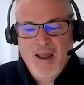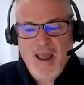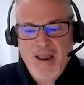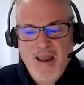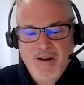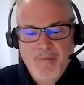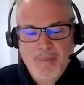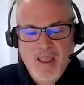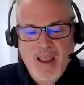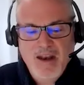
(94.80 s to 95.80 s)
And
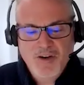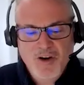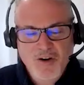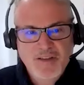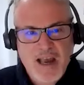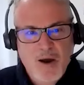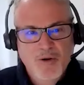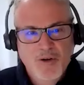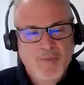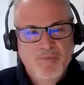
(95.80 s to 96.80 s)
it turns
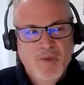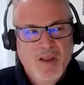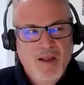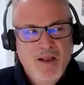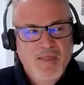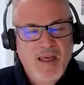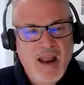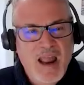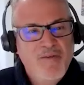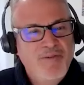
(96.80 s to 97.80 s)
out
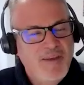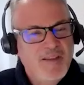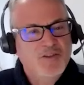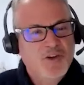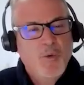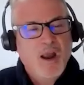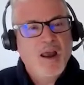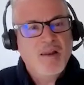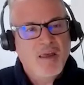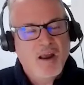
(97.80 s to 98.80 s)
that everything that's going
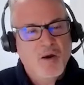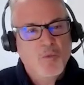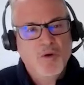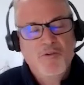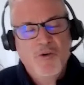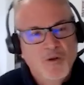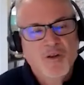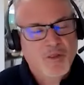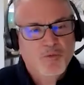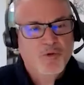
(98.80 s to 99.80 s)
on there would fall
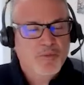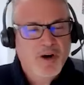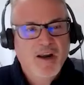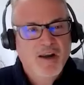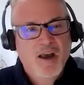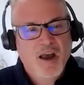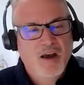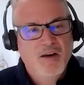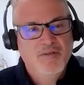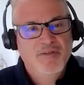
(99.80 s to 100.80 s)
under the rubric
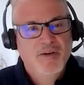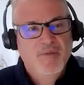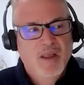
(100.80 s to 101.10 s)
of